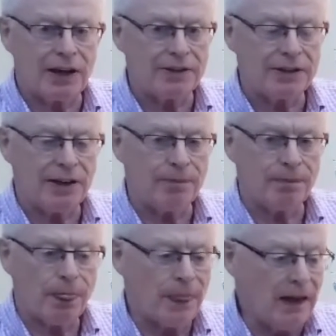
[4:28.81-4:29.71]

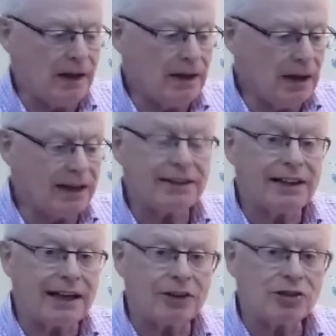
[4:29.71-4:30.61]
And I think
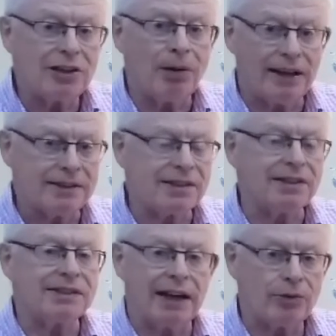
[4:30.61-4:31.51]
that actually points to the
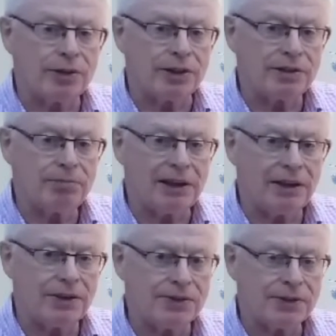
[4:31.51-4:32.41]
sacred,
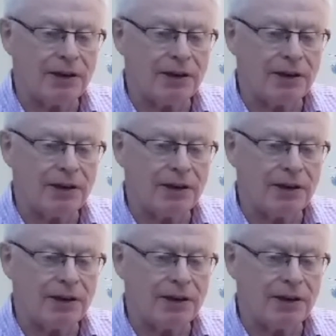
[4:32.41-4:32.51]
because